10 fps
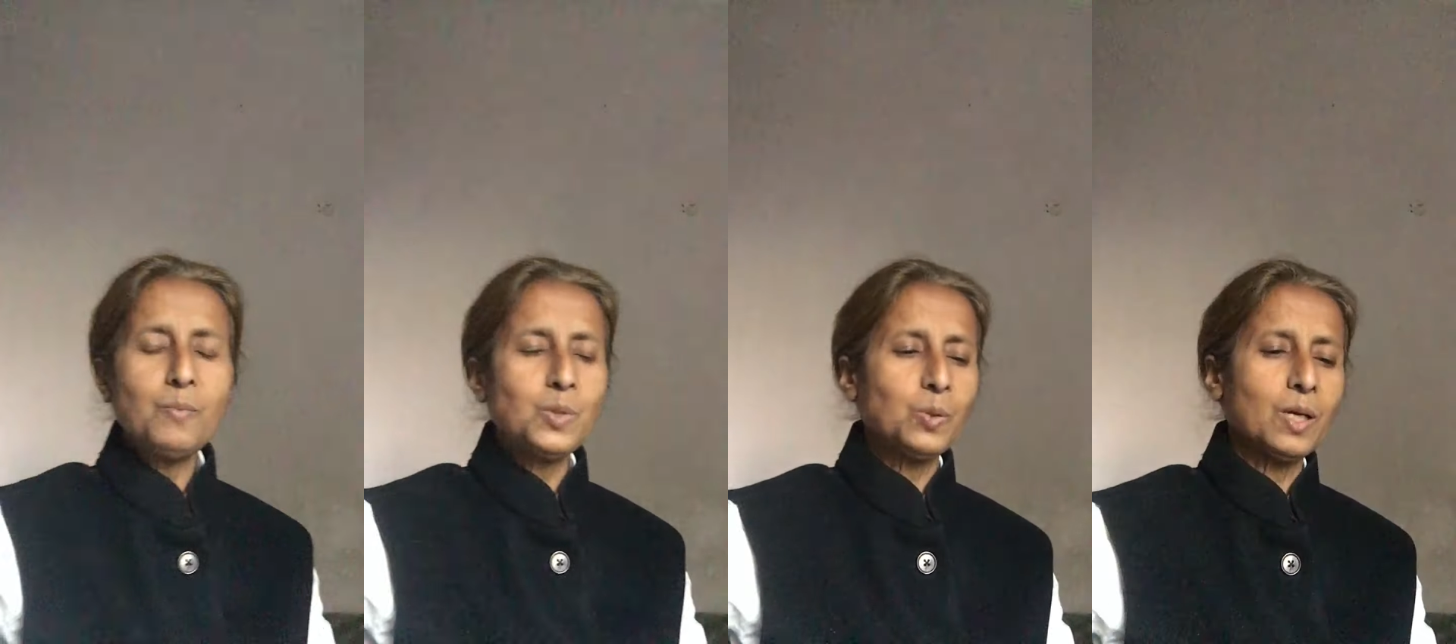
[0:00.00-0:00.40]

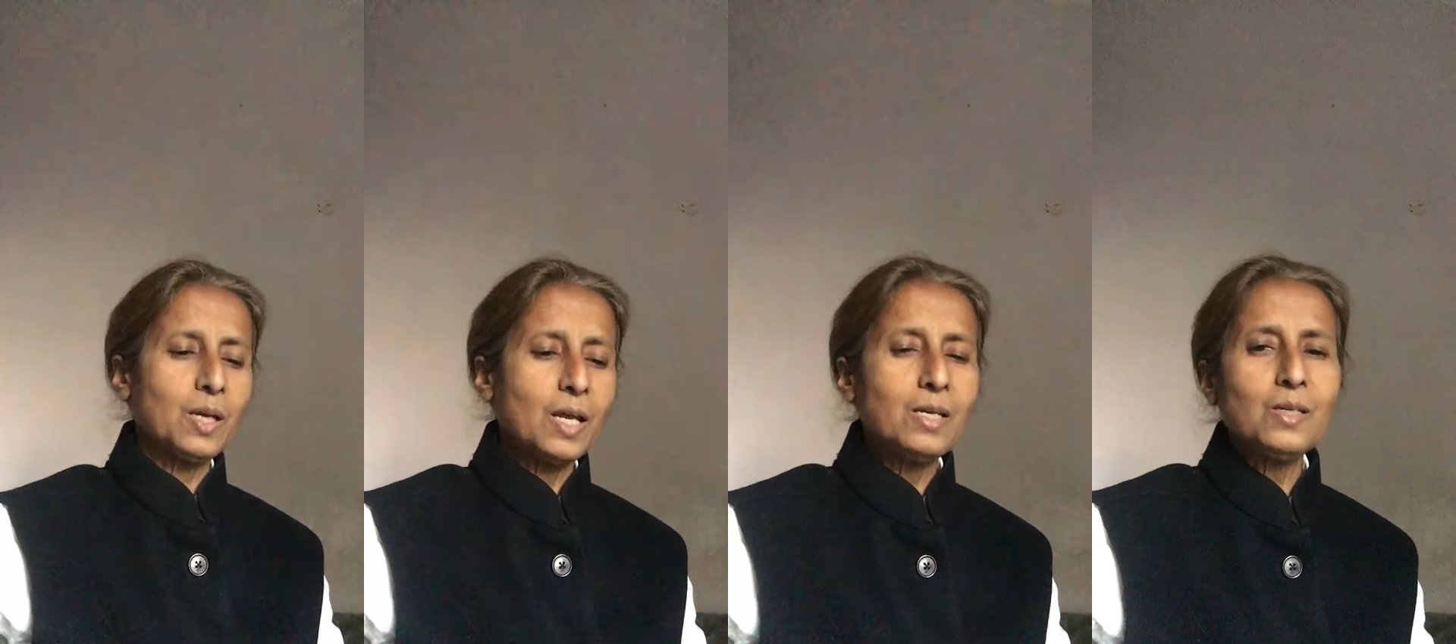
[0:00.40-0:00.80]
to an
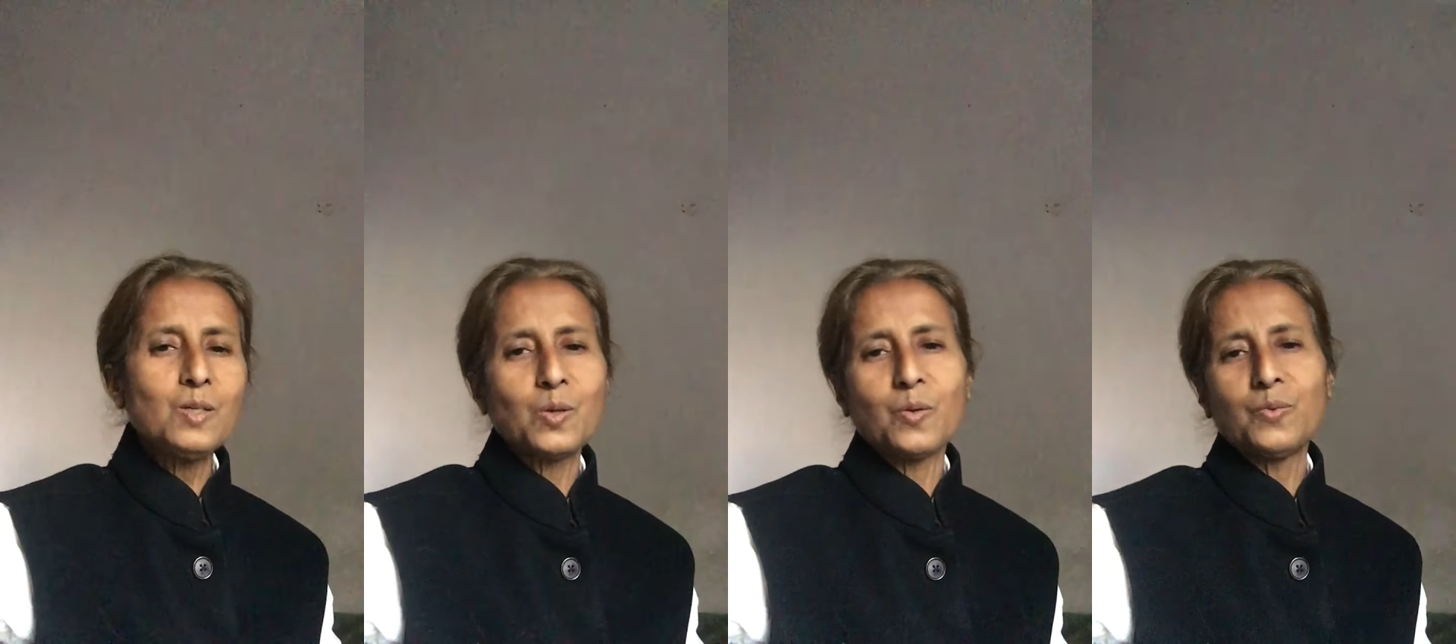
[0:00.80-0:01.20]

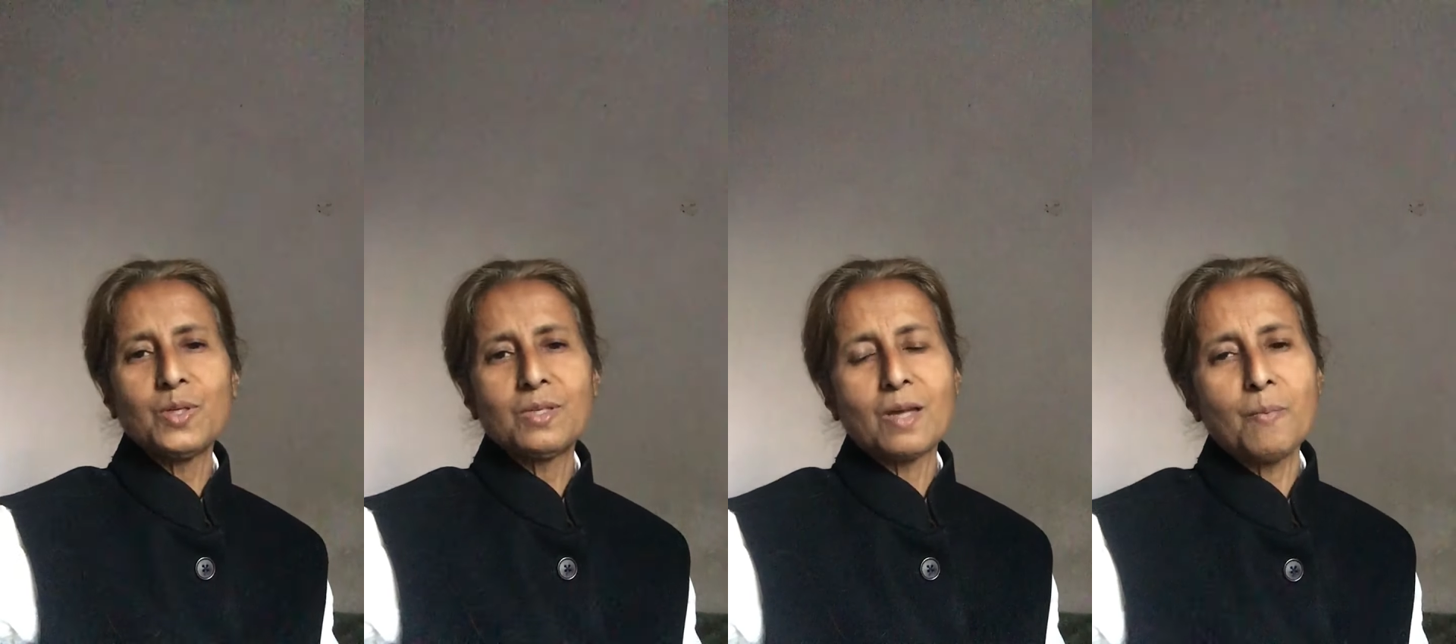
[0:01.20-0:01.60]
end of
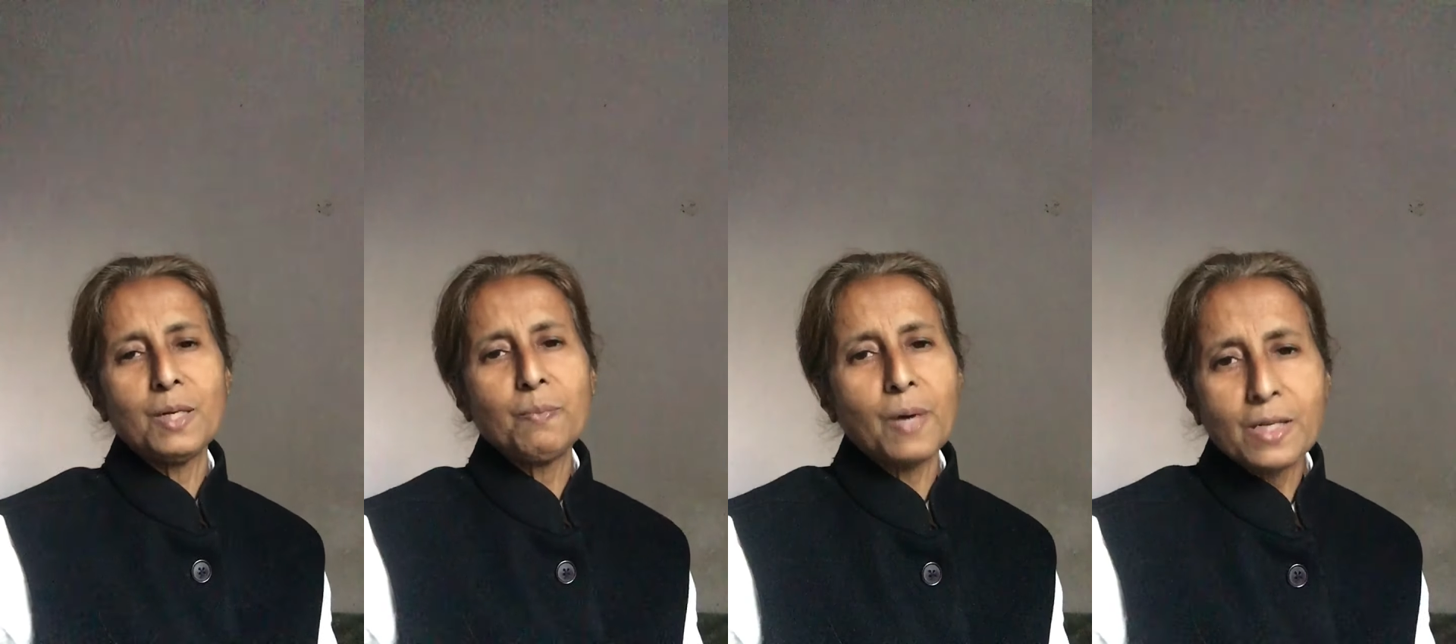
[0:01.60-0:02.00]
this
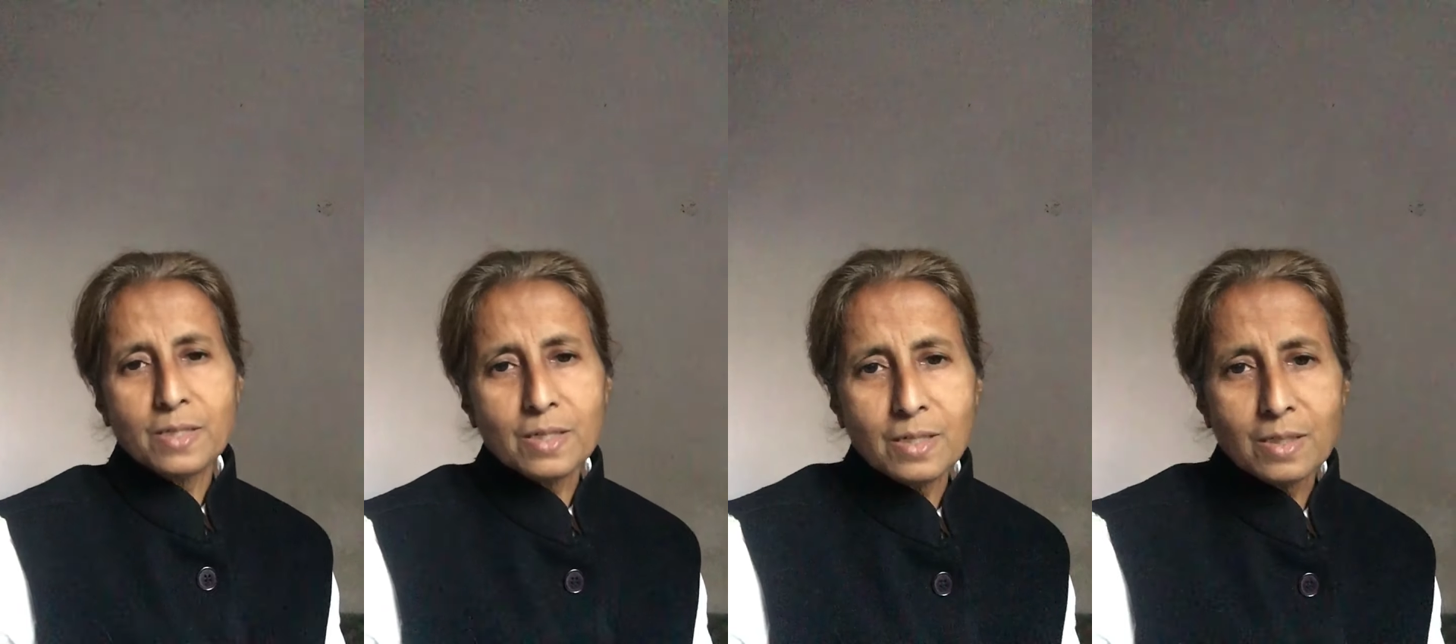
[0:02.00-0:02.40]
government
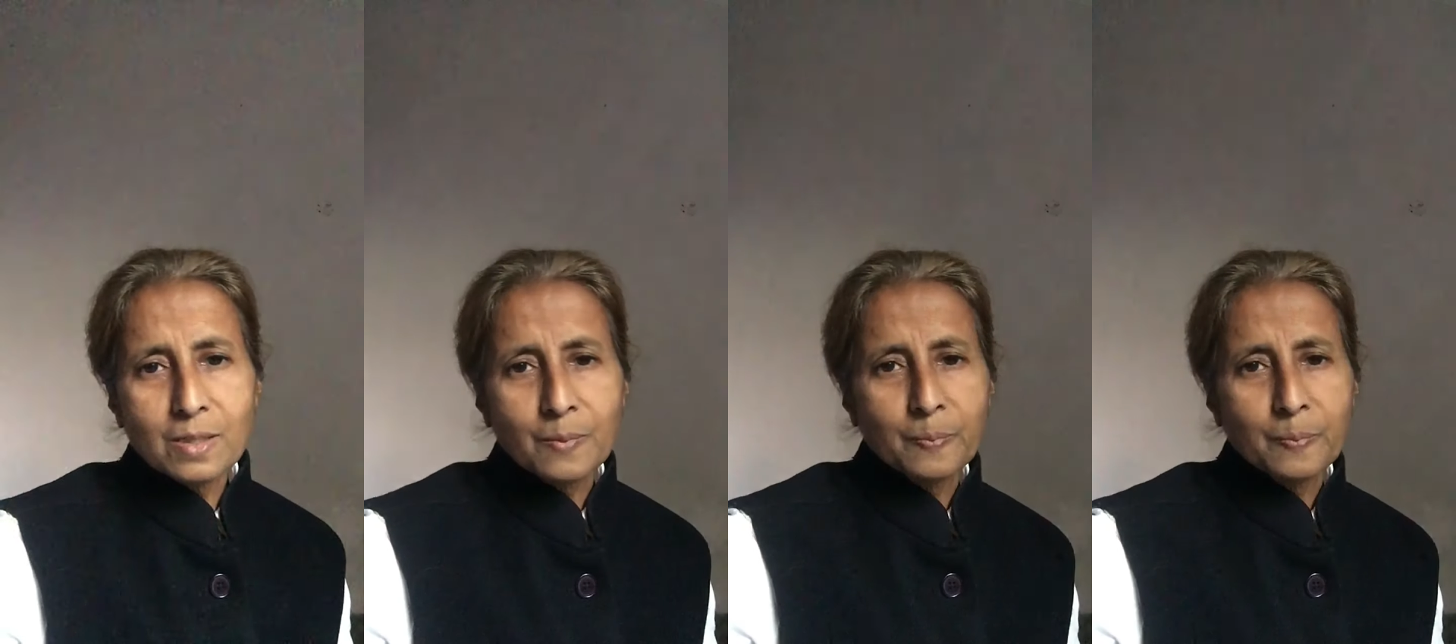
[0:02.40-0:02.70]
budget